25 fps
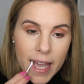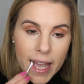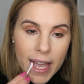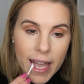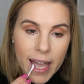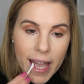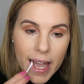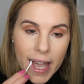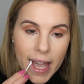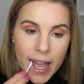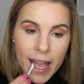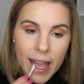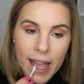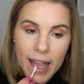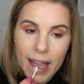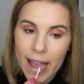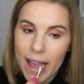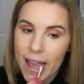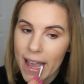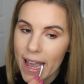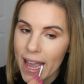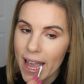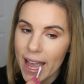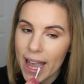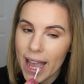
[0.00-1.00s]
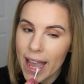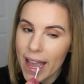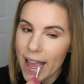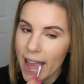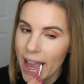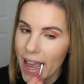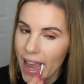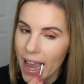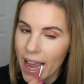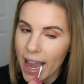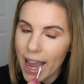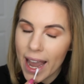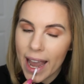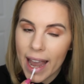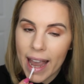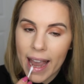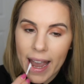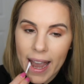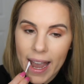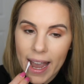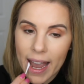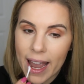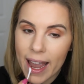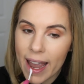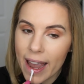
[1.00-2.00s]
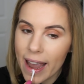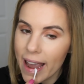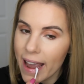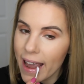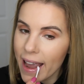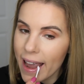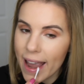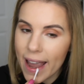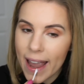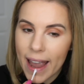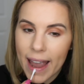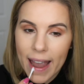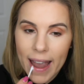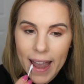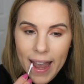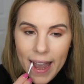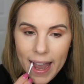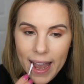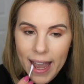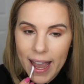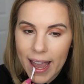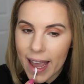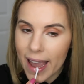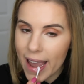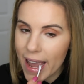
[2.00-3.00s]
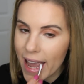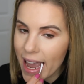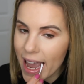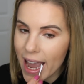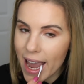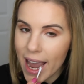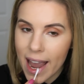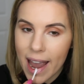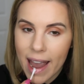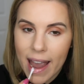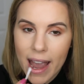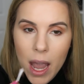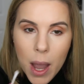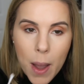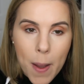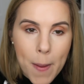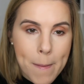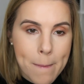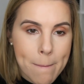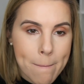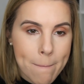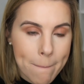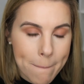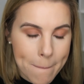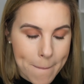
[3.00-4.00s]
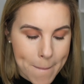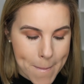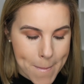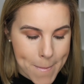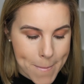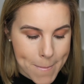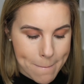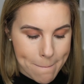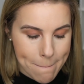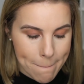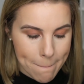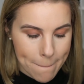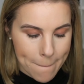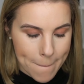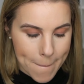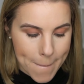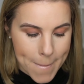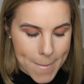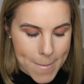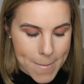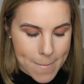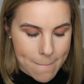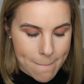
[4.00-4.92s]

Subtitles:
(silence)